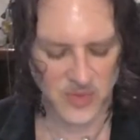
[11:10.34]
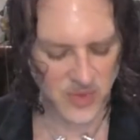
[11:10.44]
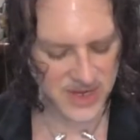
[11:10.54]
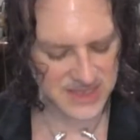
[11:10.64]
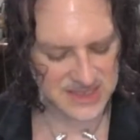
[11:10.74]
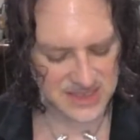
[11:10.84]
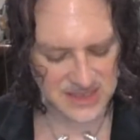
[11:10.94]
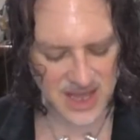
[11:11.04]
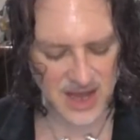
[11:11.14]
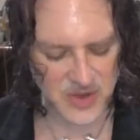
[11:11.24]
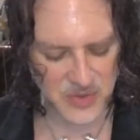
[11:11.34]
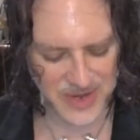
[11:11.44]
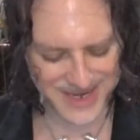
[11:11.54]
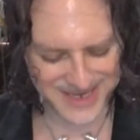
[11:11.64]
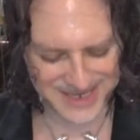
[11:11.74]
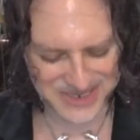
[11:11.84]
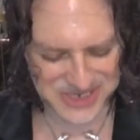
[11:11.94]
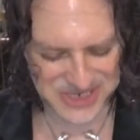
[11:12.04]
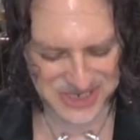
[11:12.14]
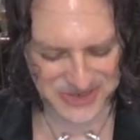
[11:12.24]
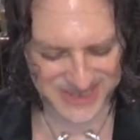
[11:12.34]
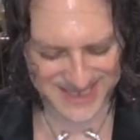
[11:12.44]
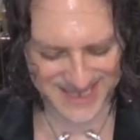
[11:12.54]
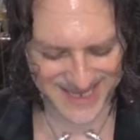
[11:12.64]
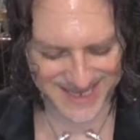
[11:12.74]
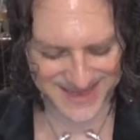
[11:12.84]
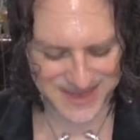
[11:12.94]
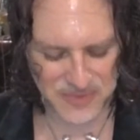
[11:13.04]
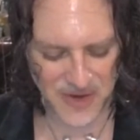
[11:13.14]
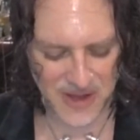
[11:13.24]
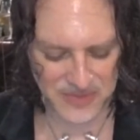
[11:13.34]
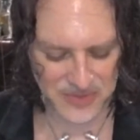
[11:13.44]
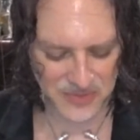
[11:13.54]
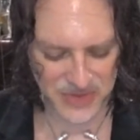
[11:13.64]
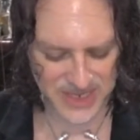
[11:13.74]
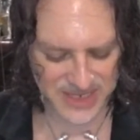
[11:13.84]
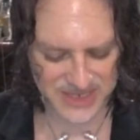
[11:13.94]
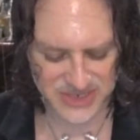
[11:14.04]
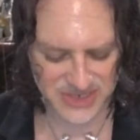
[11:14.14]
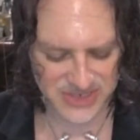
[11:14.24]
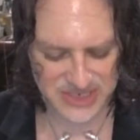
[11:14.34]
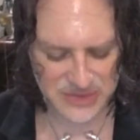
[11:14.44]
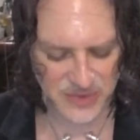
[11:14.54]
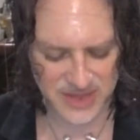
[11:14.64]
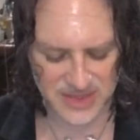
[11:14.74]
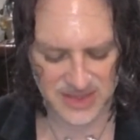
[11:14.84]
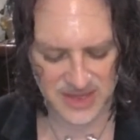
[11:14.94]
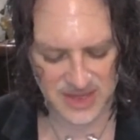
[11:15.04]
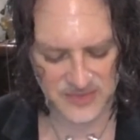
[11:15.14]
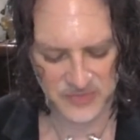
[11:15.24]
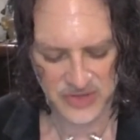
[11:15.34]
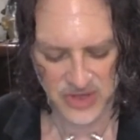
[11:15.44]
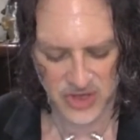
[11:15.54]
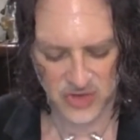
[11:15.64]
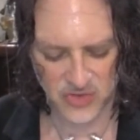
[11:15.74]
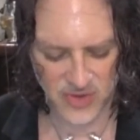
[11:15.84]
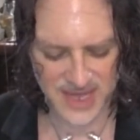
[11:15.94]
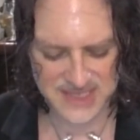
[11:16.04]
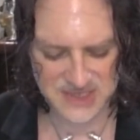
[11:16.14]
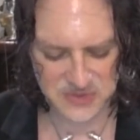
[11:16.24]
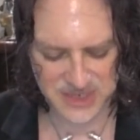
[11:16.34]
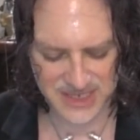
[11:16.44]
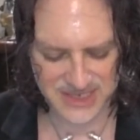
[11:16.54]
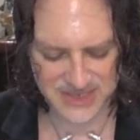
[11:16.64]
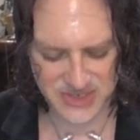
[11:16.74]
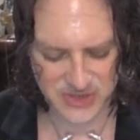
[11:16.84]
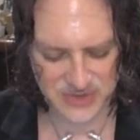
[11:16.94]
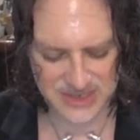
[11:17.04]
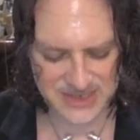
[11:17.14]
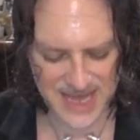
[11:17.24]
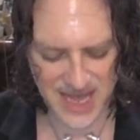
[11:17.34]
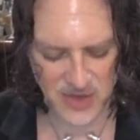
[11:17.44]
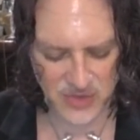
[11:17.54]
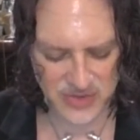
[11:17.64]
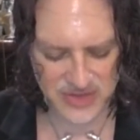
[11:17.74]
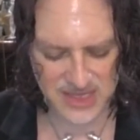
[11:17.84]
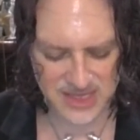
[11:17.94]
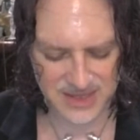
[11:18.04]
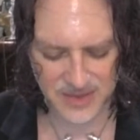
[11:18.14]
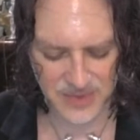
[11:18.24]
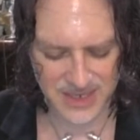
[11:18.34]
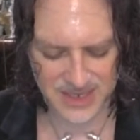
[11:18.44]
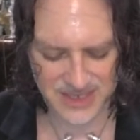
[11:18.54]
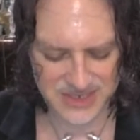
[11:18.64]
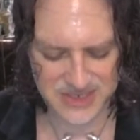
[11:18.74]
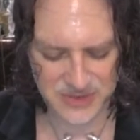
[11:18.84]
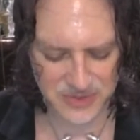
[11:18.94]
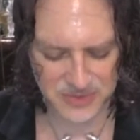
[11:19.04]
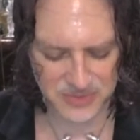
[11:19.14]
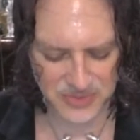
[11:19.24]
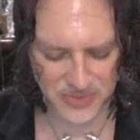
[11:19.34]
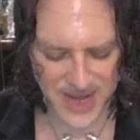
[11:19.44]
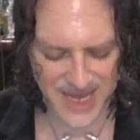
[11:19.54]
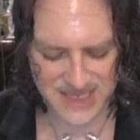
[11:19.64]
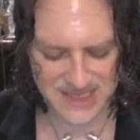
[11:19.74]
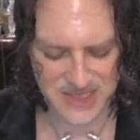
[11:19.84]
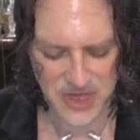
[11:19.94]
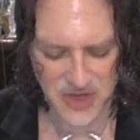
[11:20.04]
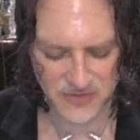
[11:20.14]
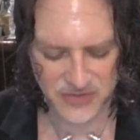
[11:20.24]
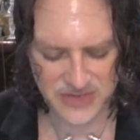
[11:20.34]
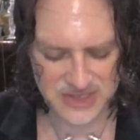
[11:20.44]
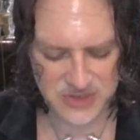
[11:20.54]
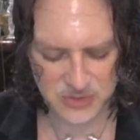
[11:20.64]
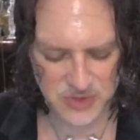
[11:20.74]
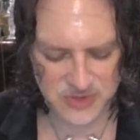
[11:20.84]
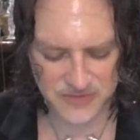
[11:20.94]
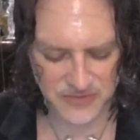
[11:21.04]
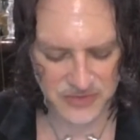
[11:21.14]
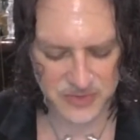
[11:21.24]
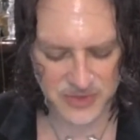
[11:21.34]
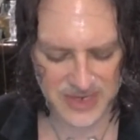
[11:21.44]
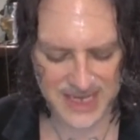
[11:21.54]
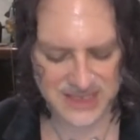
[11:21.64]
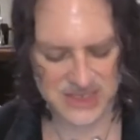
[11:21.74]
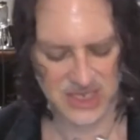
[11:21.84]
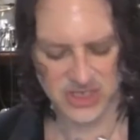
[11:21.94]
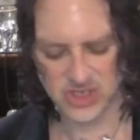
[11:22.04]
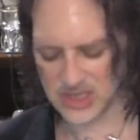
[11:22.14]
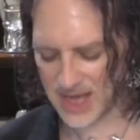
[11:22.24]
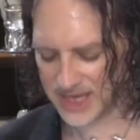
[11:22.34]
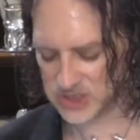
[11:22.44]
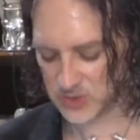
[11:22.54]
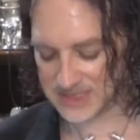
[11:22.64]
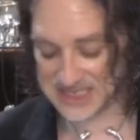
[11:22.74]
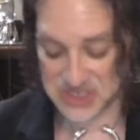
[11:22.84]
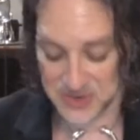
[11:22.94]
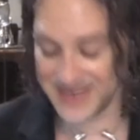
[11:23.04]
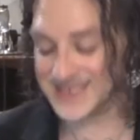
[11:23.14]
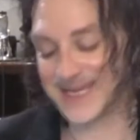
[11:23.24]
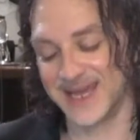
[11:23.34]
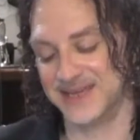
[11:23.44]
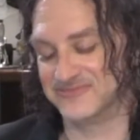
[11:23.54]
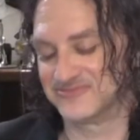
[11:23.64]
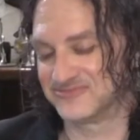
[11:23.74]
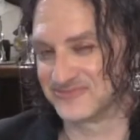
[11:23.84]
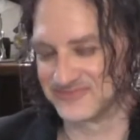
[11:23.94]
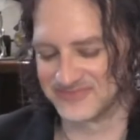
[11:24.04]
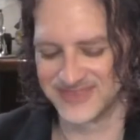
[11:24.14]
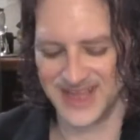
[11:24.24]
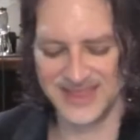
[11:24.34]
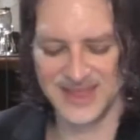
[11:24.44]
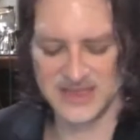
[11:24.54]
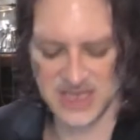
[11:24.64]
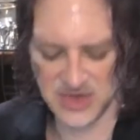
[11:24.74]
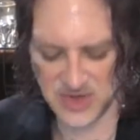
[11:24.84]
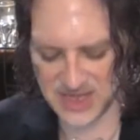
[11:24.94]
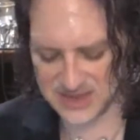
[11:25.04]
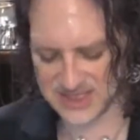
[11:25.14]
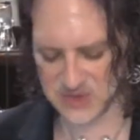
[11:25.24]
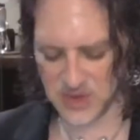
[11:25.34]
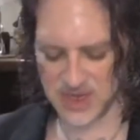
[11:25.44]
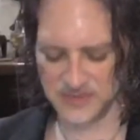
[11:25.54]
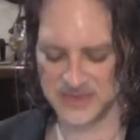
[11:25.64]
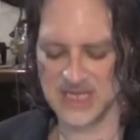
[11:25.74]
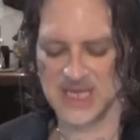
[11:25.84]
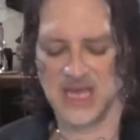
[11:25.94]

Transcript: what is the luck we need to see, the problem we need to deal with, the grace we need to allow, or the healing we need to embrace for this new moon to full moon next July 2020. I think Leo got this one.